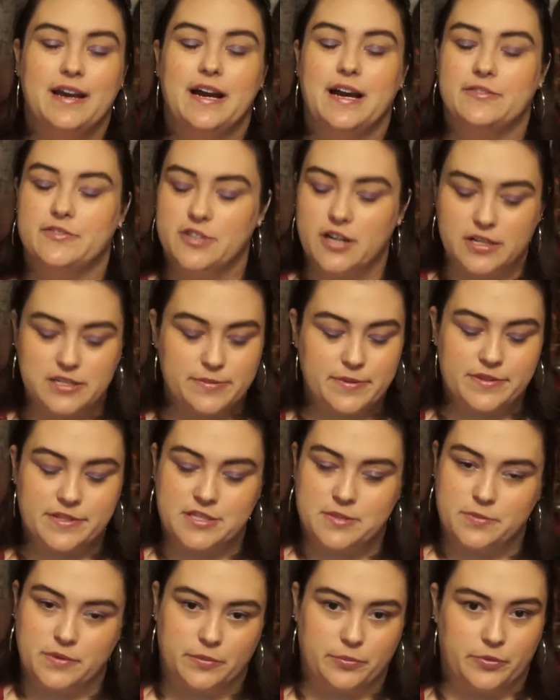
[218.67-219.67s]
I've talked about
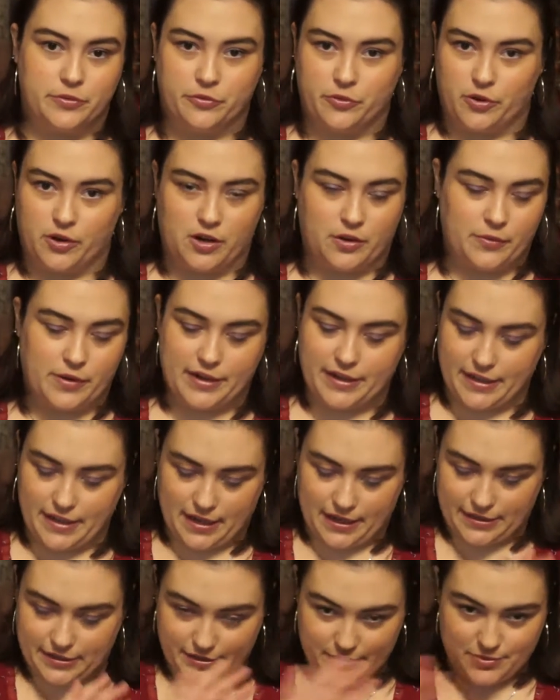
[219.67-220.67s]
this book before already,
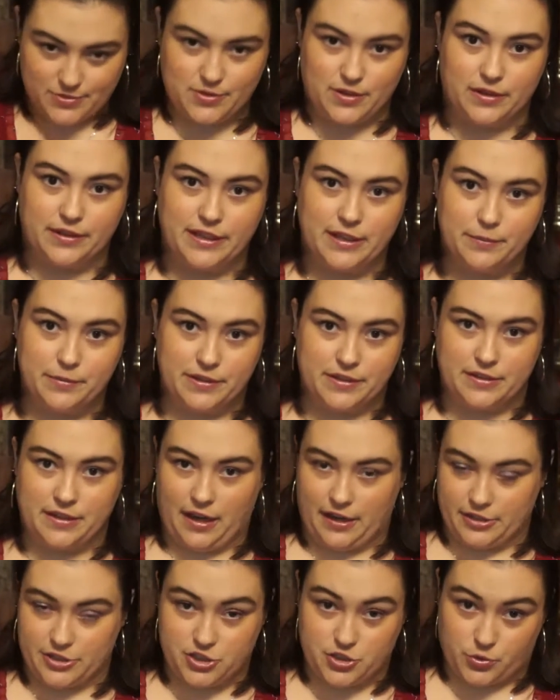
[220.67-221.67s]
I know, so I'll keep it
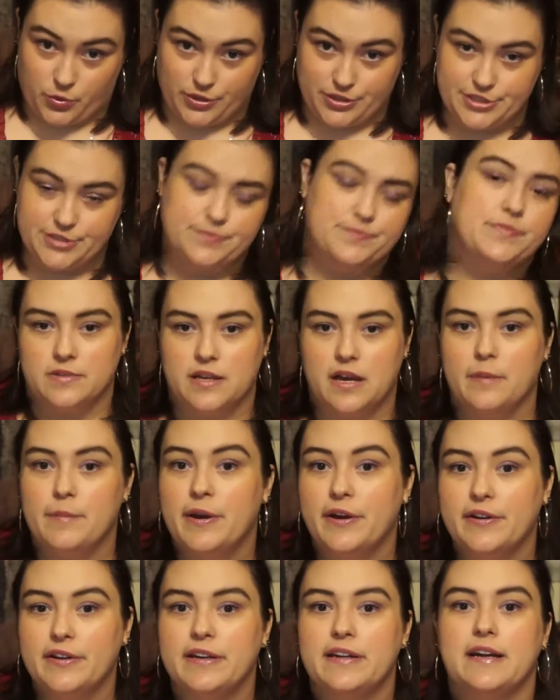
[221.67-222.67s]
kind of short.
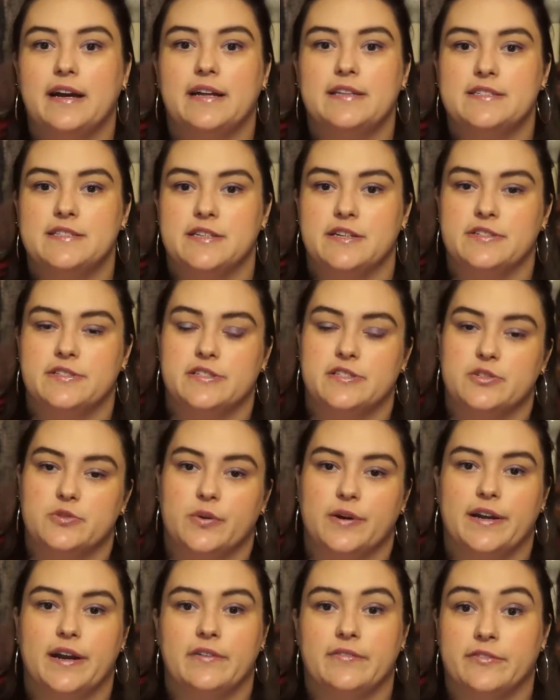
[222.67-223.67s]
American Gods tells the
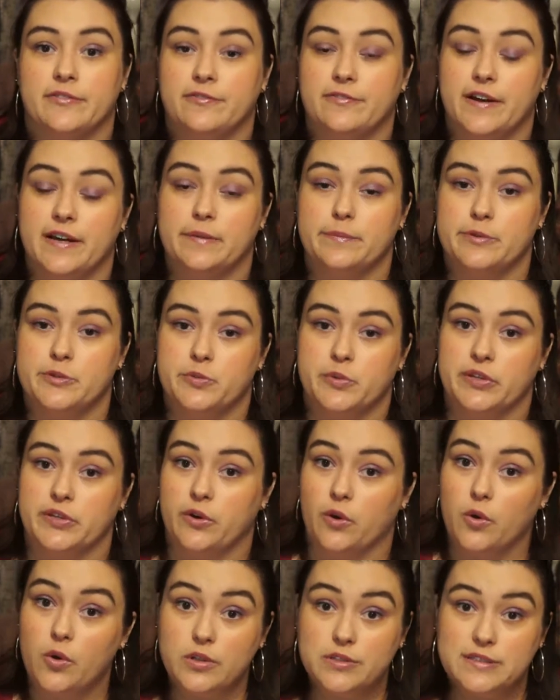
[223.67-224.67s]
story of a fight between
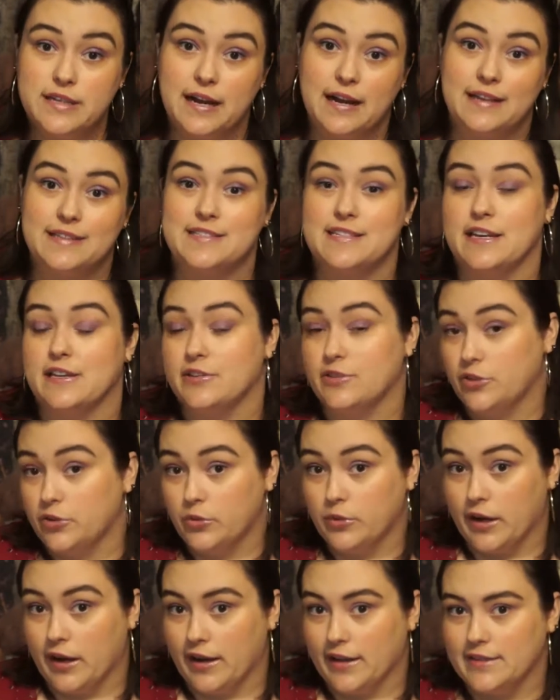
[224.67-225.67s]
old gods and
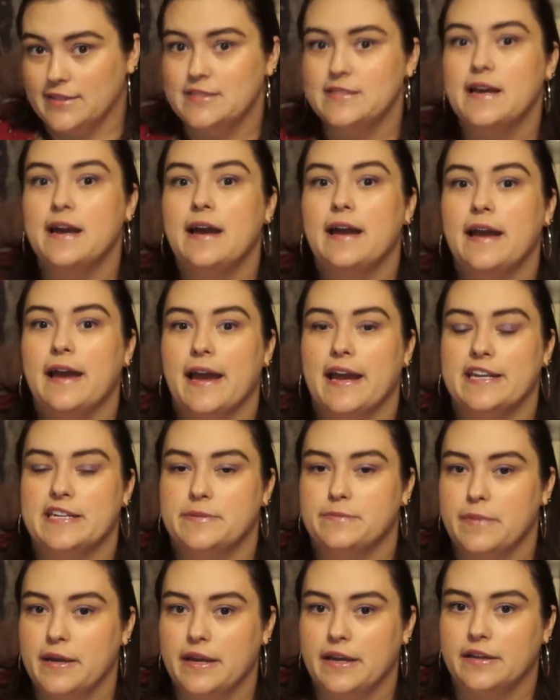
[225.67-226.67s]
new gods, and
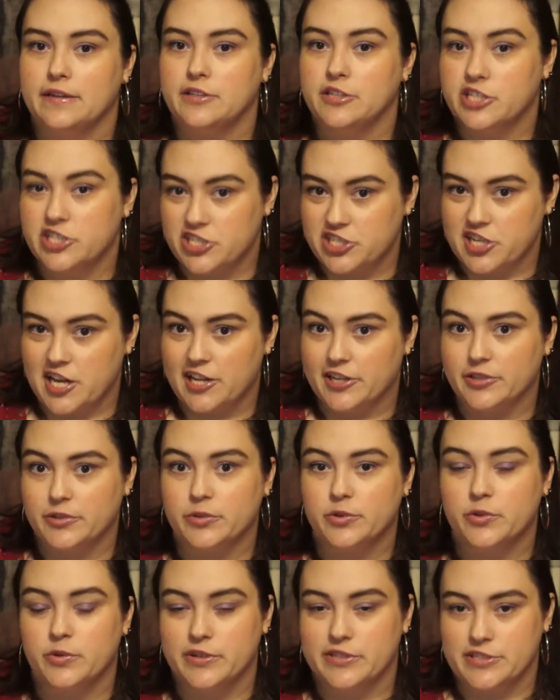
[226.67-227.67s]
a man, Shadow,
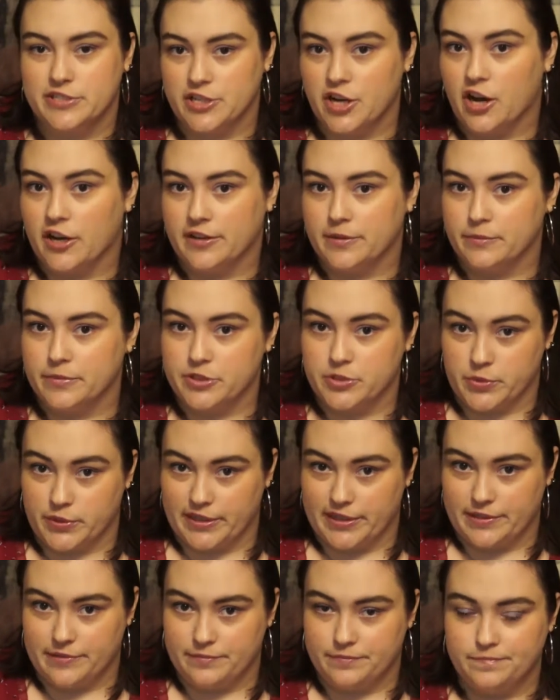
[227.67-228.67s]
who is caught in
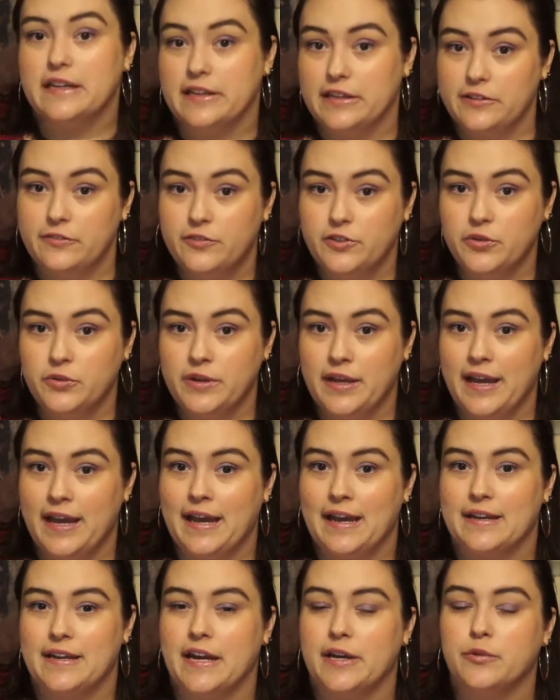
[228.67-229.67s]
between. If you
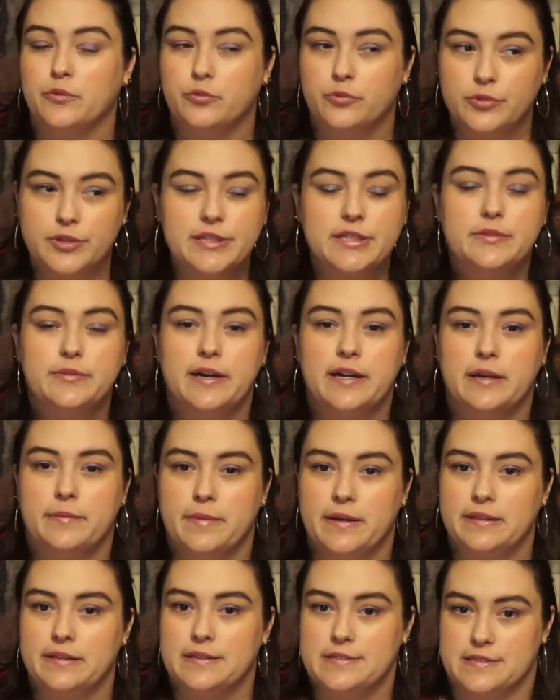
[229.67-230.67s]
can, I really
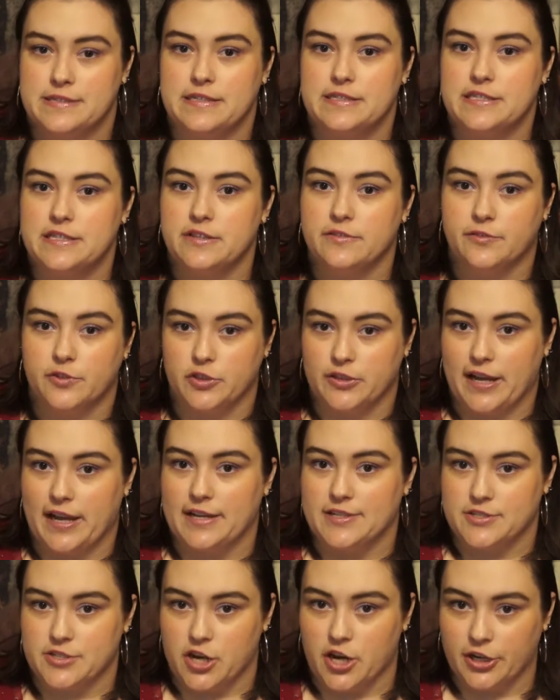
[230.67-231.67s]
recommend listening to the full
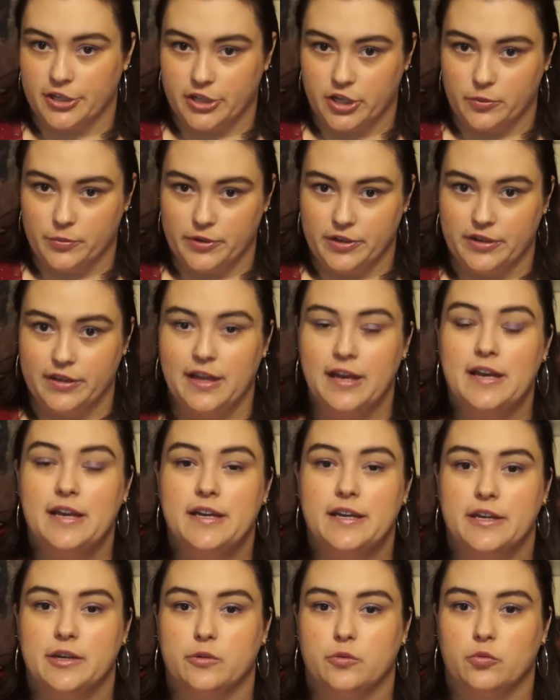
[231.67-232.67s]
cast audiobook.
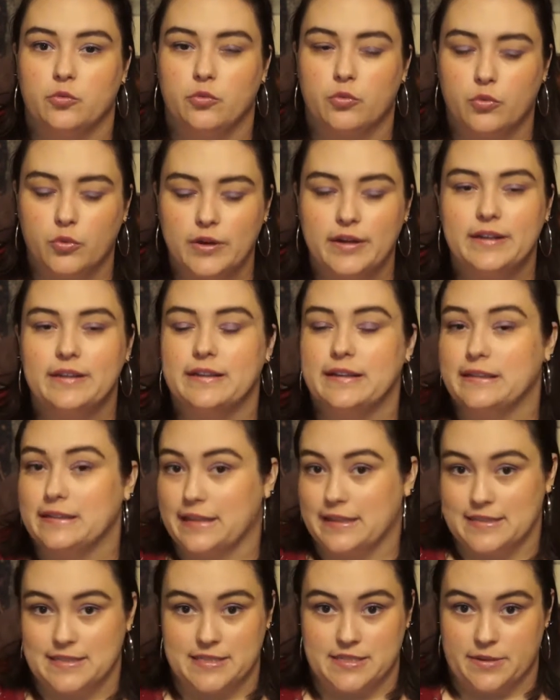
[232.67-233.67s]
It really
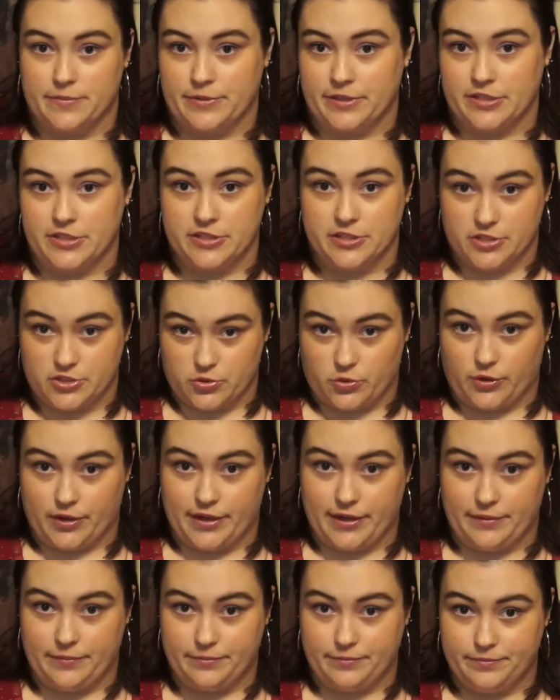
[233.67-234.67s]
lends something to the
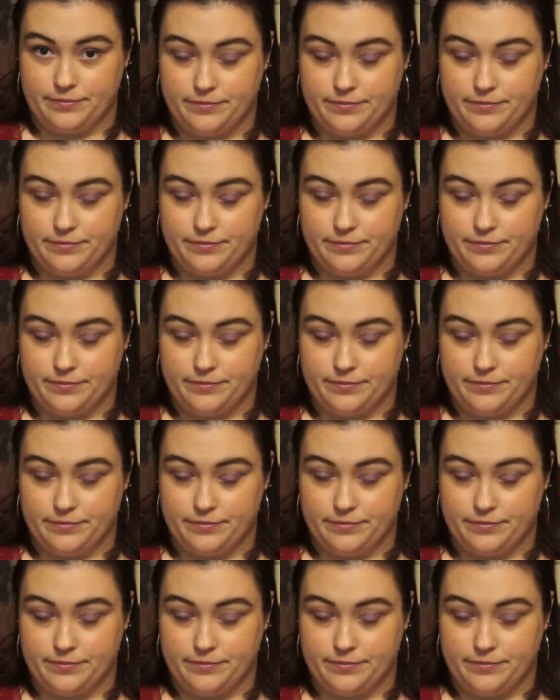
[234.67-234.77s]
story.